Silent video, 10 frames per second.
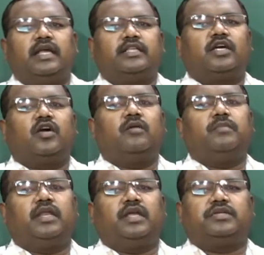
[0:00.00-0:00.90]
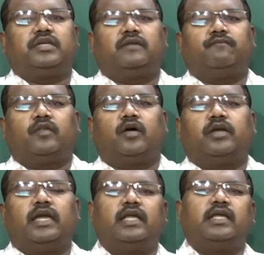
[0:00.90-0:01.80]
it's a combination.
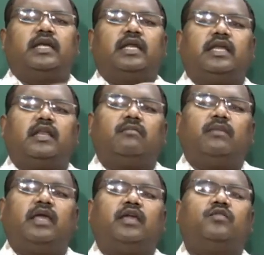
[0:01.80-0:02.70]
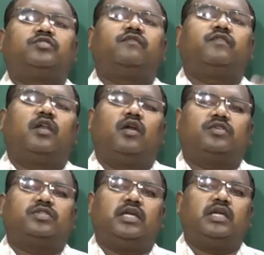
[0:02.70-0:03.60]
Okay, it can make use of a
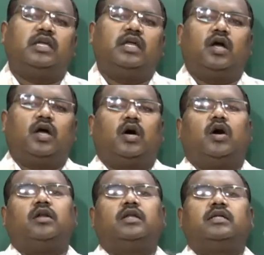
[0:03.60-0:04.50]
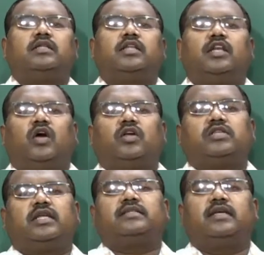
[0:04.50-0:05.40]
lossy or the
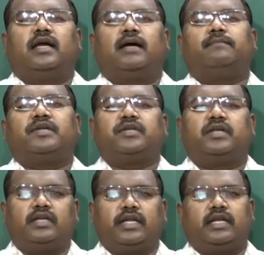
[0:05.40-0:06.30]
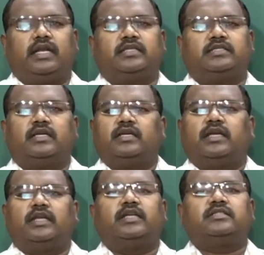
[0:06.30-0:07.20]
lossless compression techniques
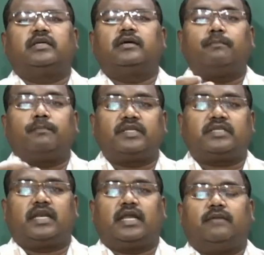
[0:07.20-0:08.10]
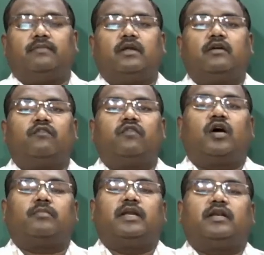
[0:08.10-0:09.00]
in its prescribed
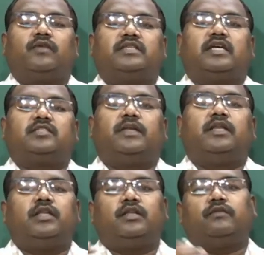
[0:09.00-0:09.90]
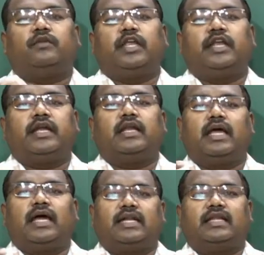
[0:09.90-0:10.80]
format which has been needed
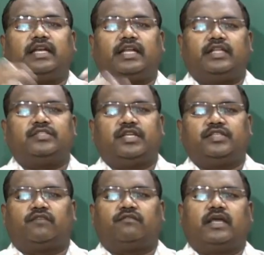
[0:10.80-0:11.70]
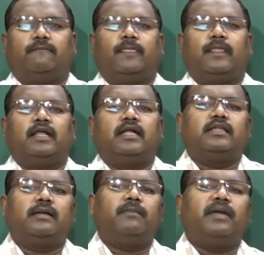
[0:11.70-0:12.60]
at that instance of time.
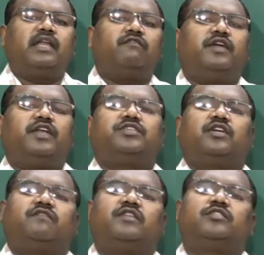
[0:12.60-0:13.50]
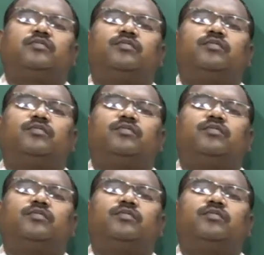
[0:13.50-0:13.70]
The main feature of this